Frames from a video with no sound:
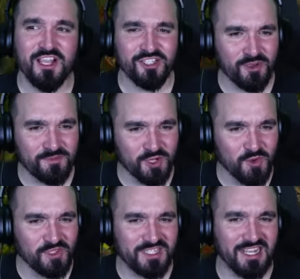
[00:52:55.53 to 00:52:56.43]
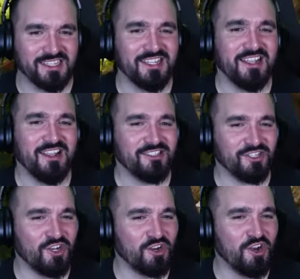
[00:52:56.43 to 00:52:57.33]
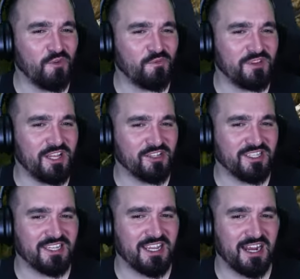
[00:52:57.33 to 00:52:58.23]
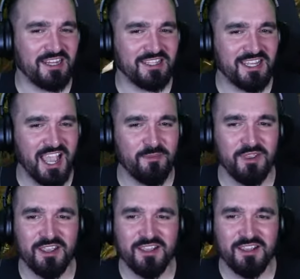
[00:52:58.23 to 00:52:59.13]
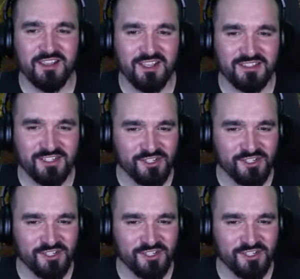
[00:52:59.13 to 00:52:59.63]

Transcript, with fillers: Some dude said doesn't look enough. Looks exactly the same. That's just